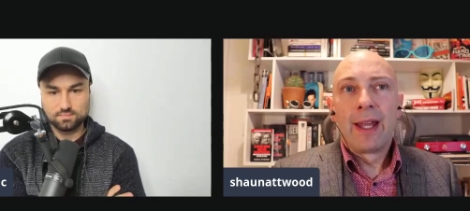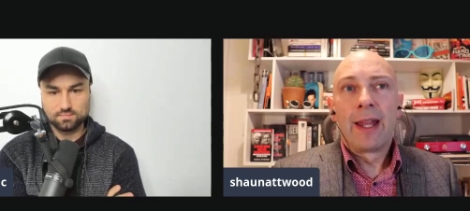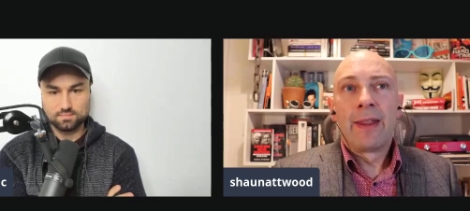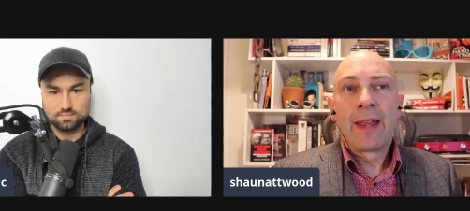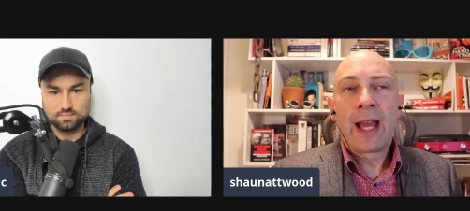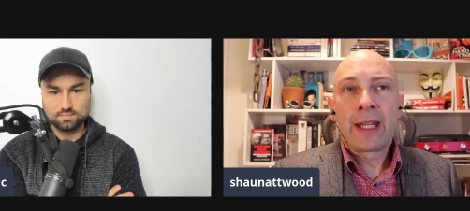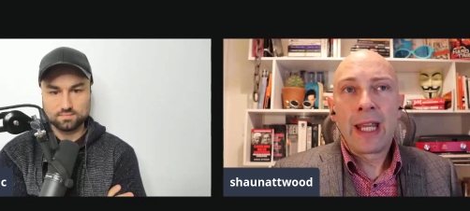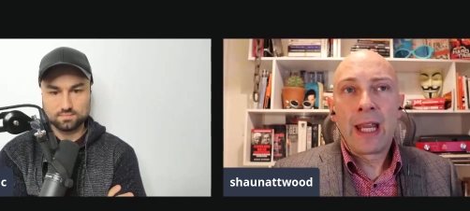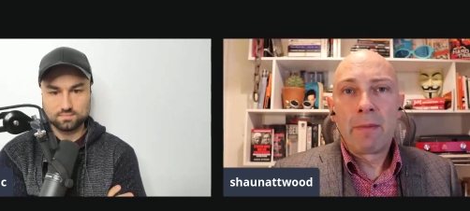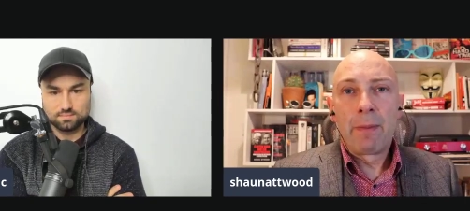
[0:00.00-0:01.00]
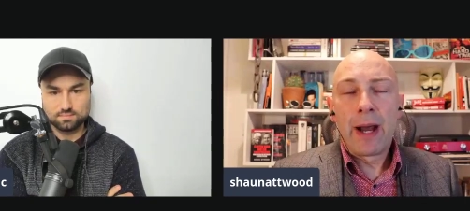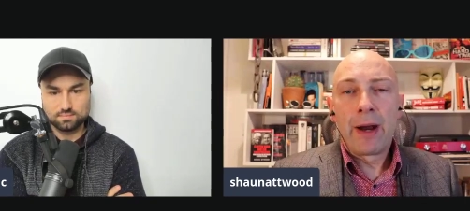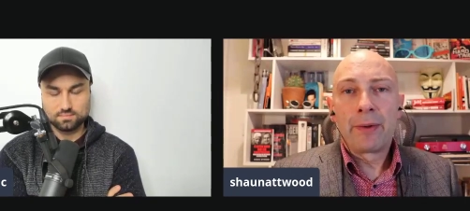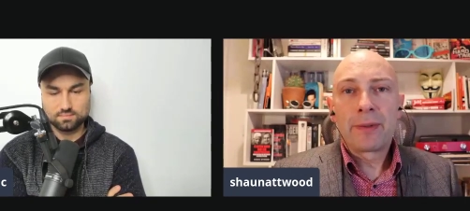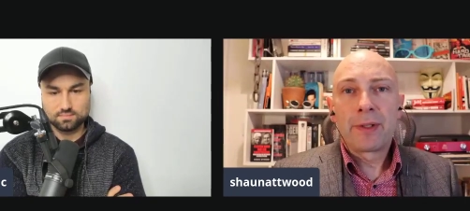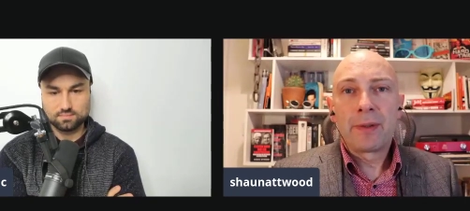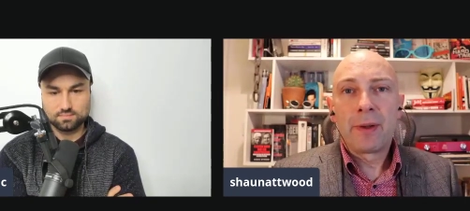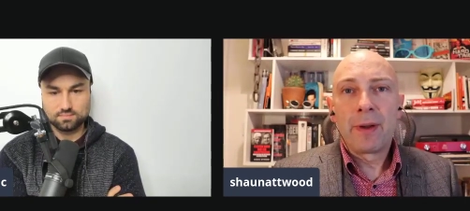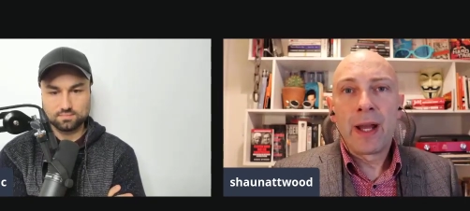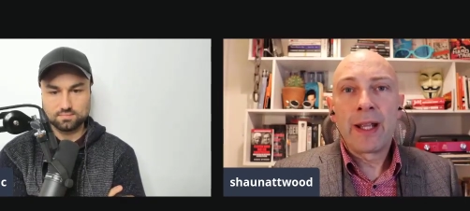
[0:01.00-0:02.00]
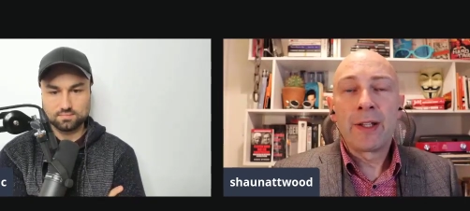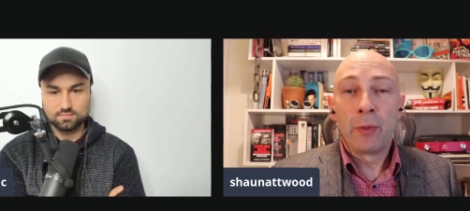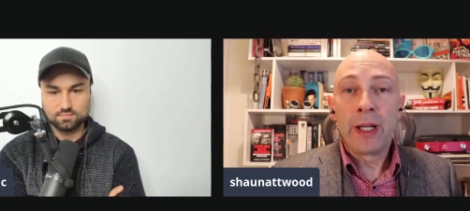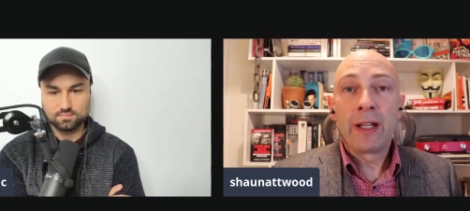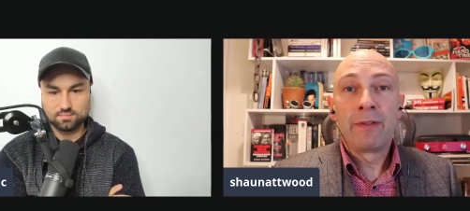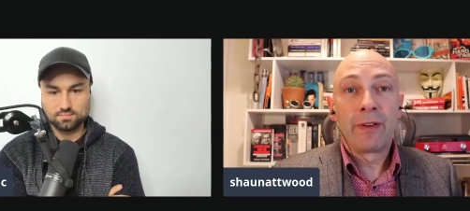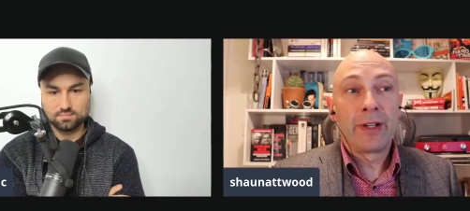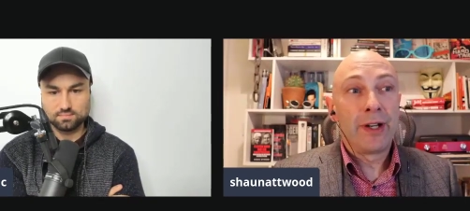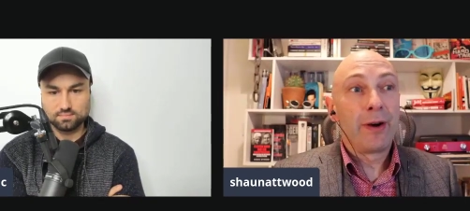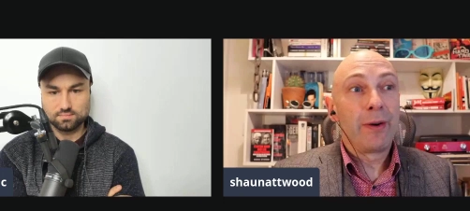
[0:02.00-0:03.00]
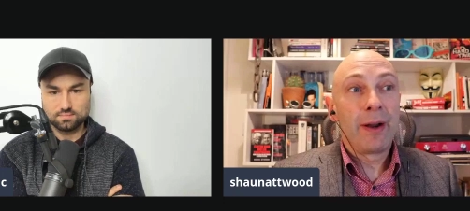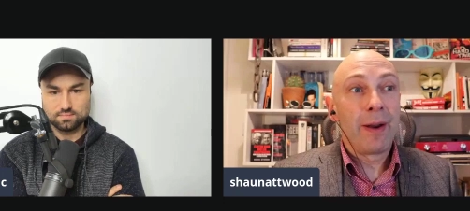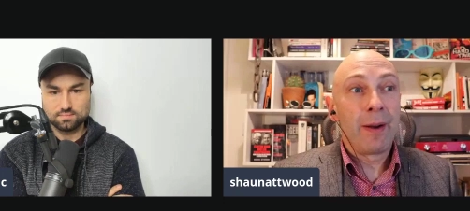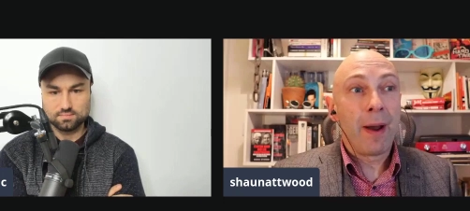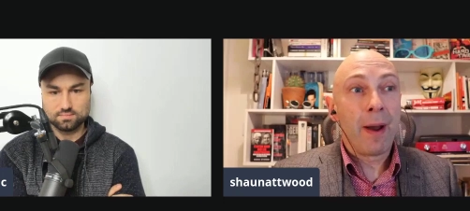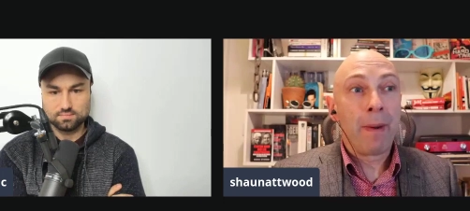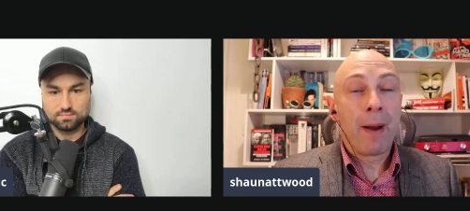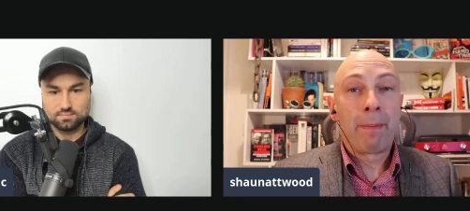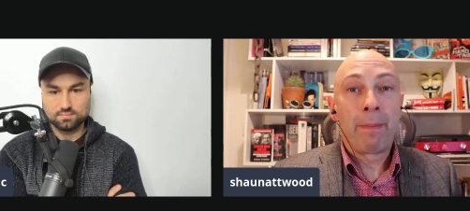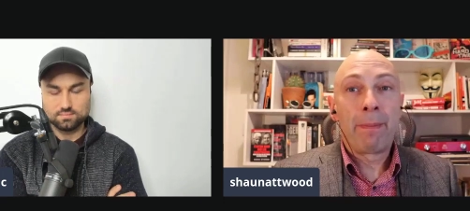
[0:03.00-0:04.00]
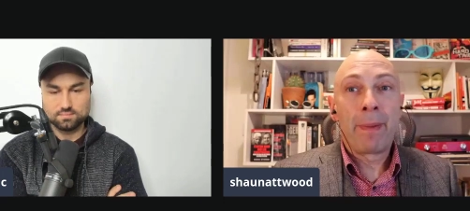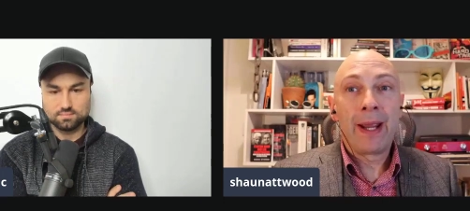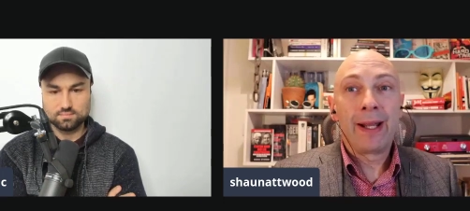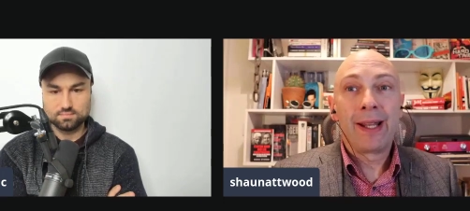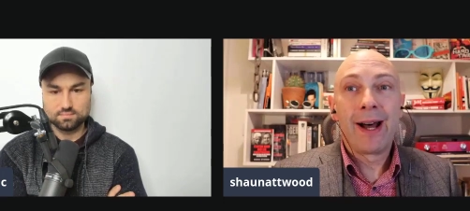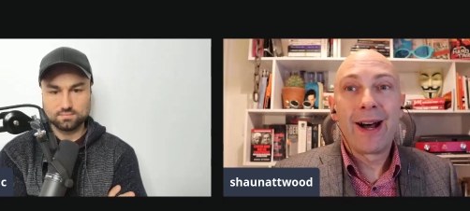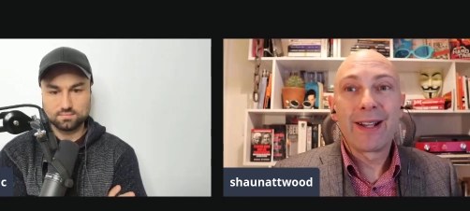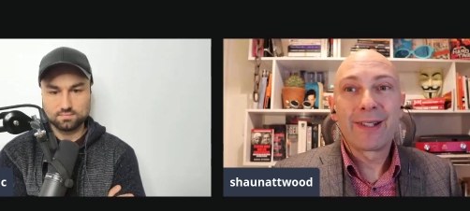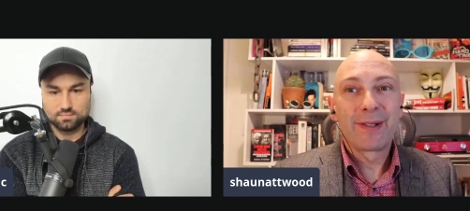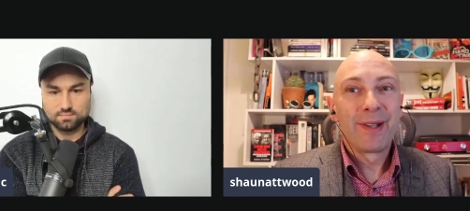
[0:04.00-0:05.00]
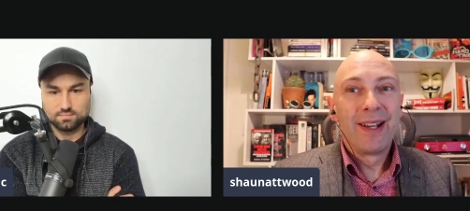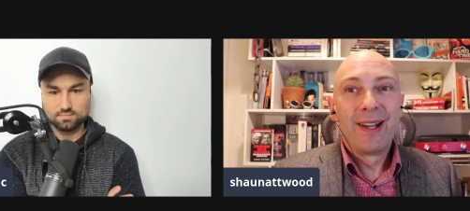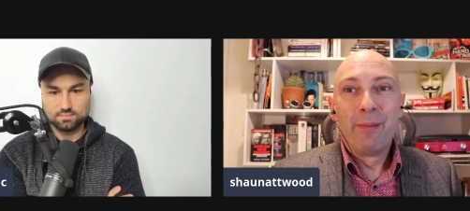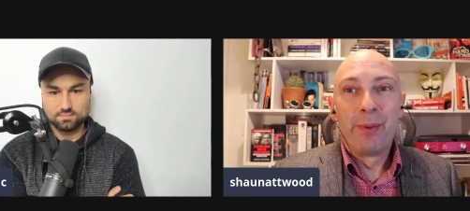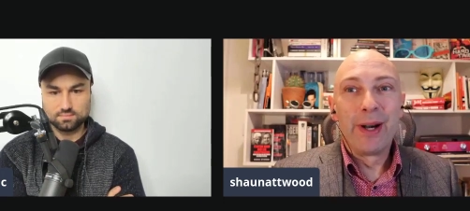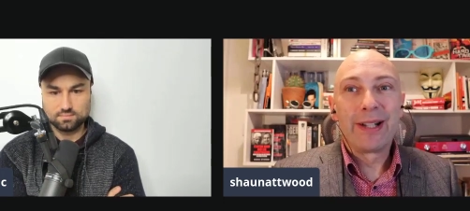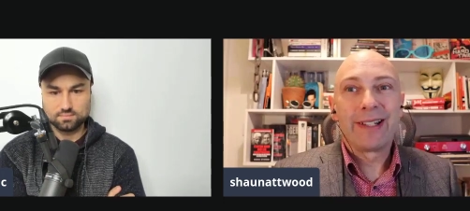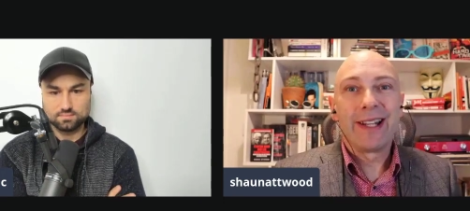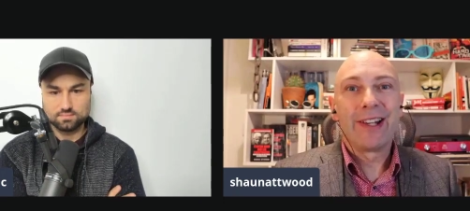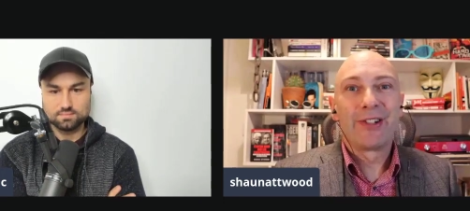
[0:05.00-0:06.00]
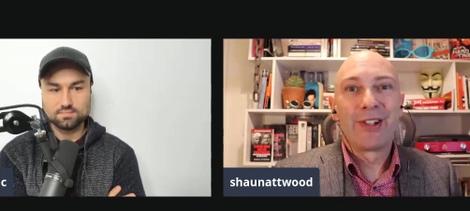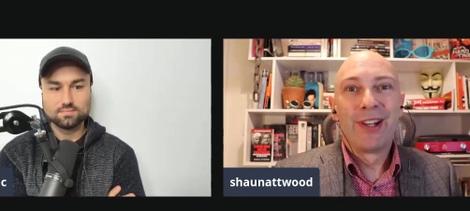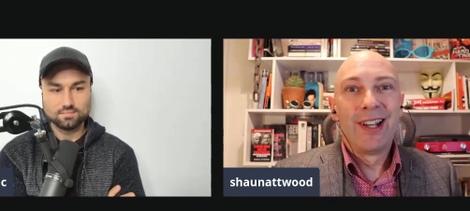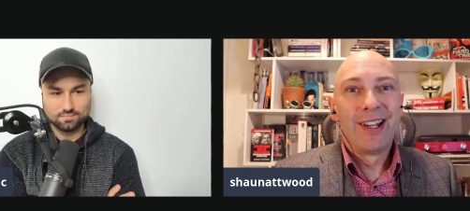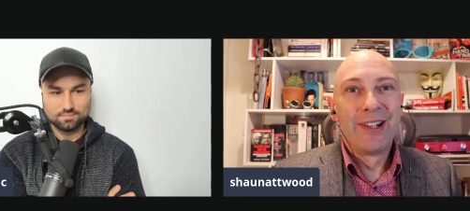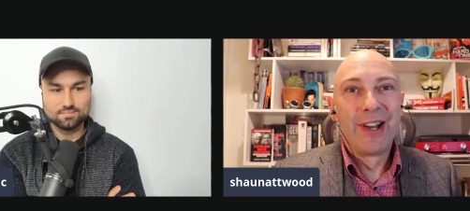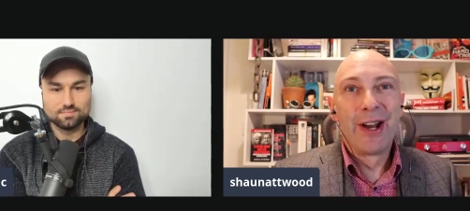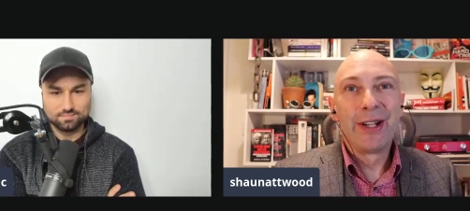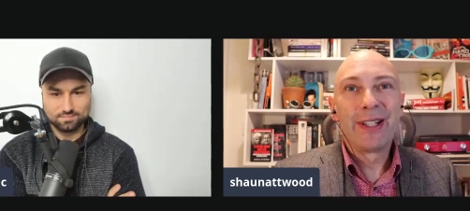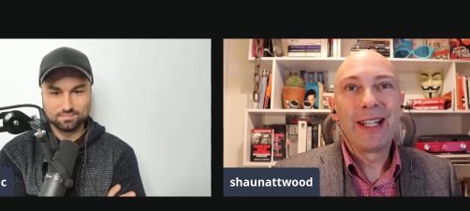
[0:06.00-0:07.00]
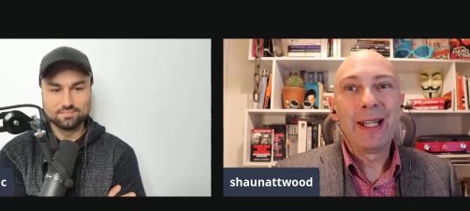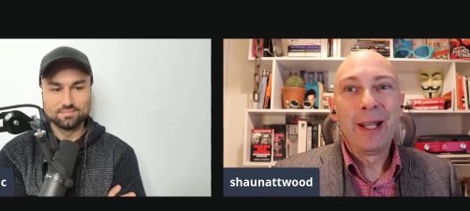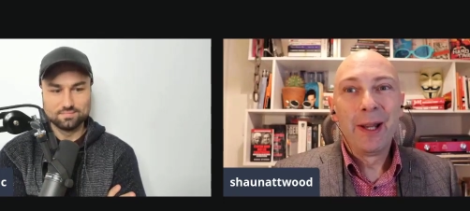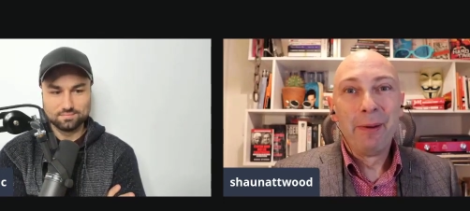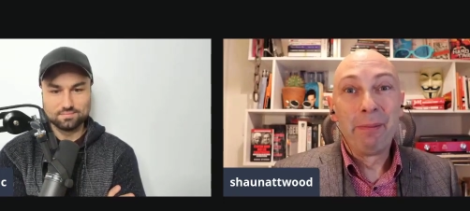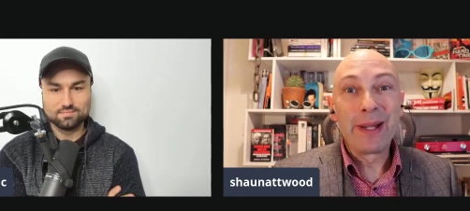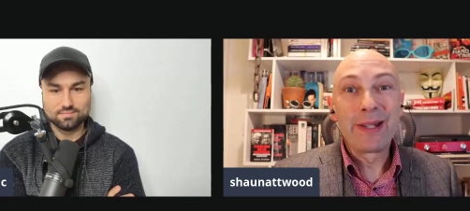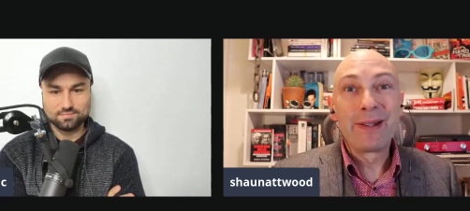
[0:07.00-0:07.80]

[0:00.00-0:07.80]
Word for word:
Speaker 1: that came about, and it's weird for you know a, a, a pale ass British nerdy business